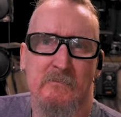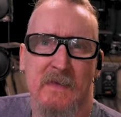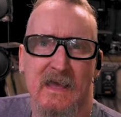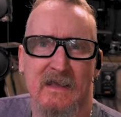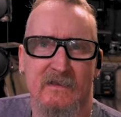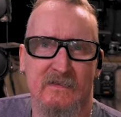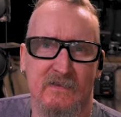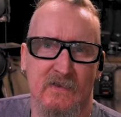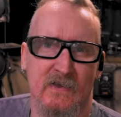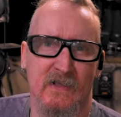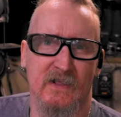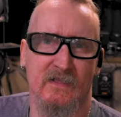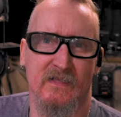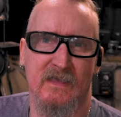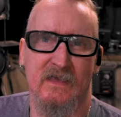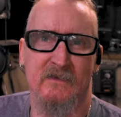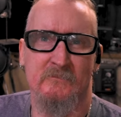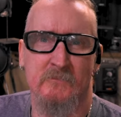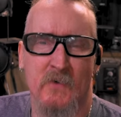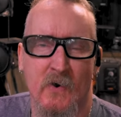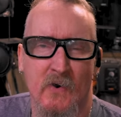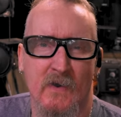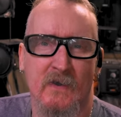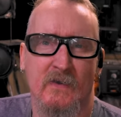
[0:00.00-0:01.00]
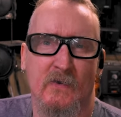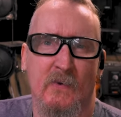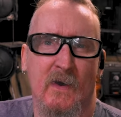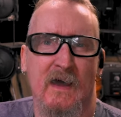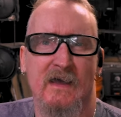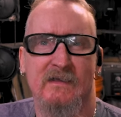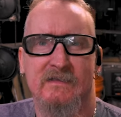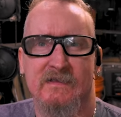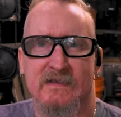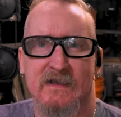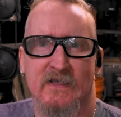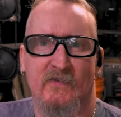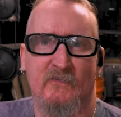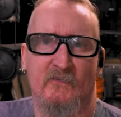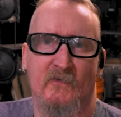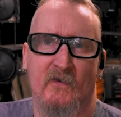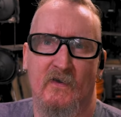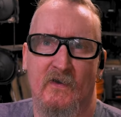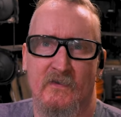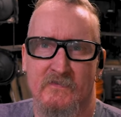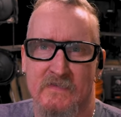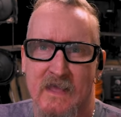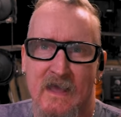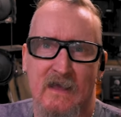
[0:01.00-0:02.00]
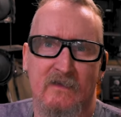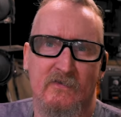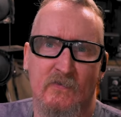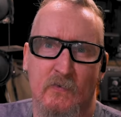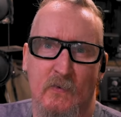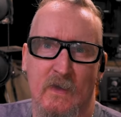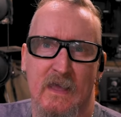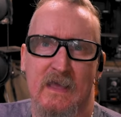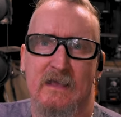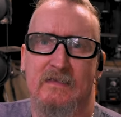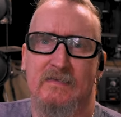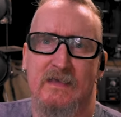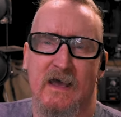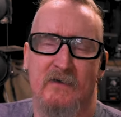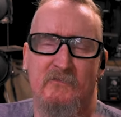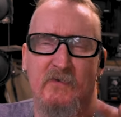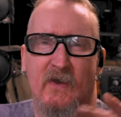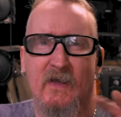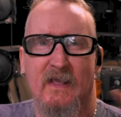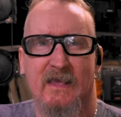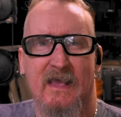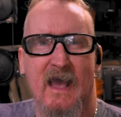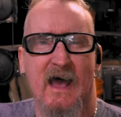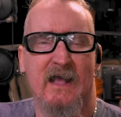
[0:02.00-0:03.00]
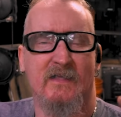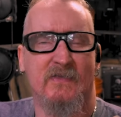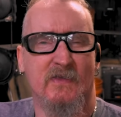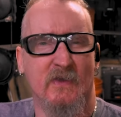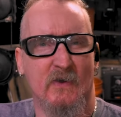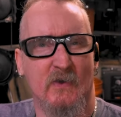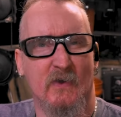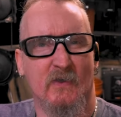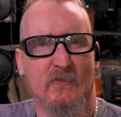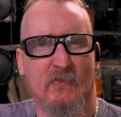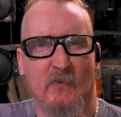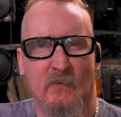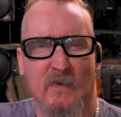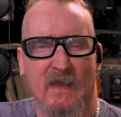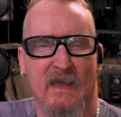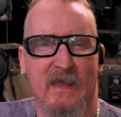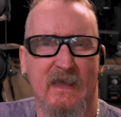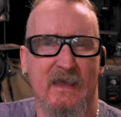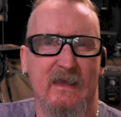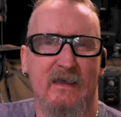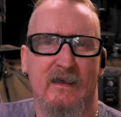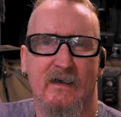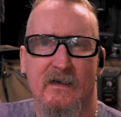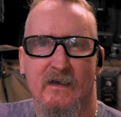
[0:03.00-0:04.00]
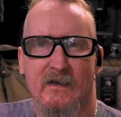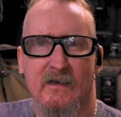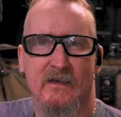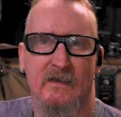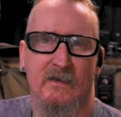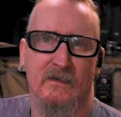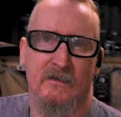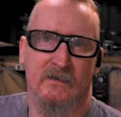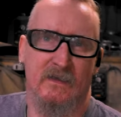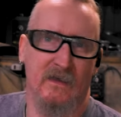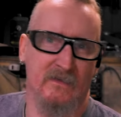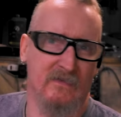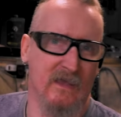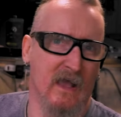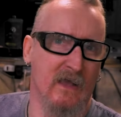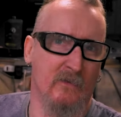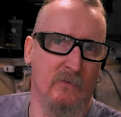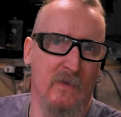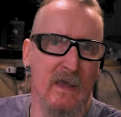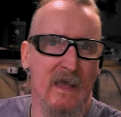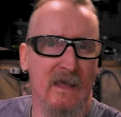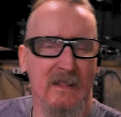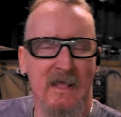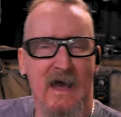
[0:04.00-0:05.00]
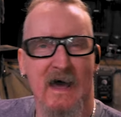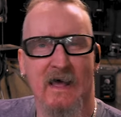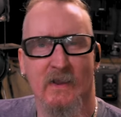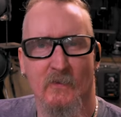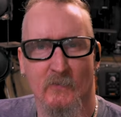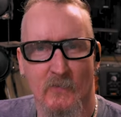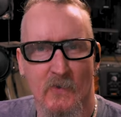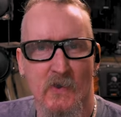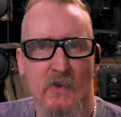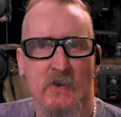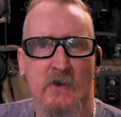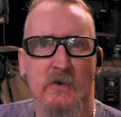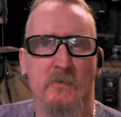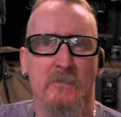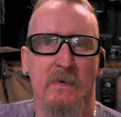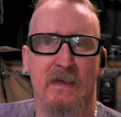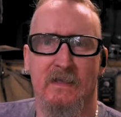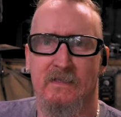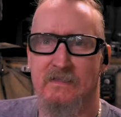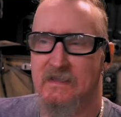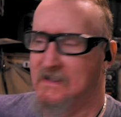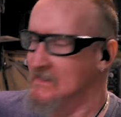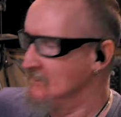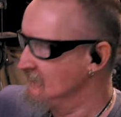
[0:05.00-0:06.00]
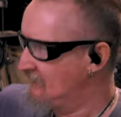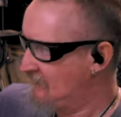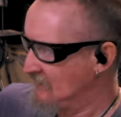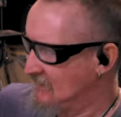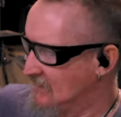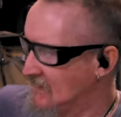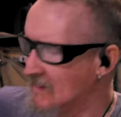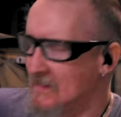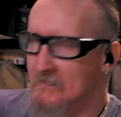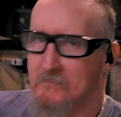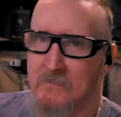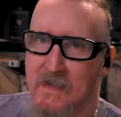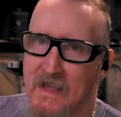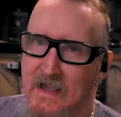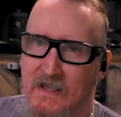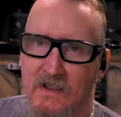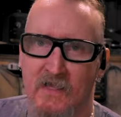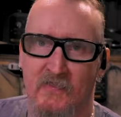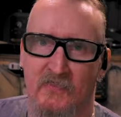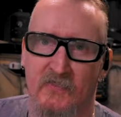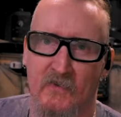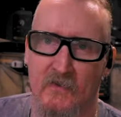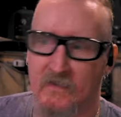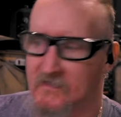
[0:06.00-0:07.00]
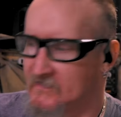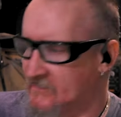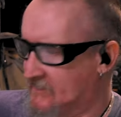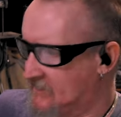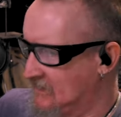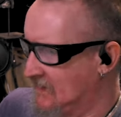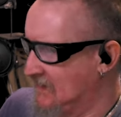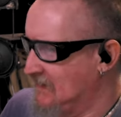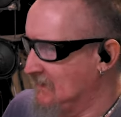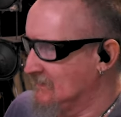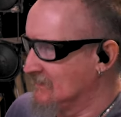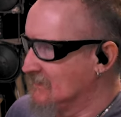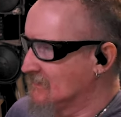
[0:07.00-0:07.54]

Make sure to leave more questions for next week's. I've already got two or three because I ran out of room and didn't feel like making a third sheet.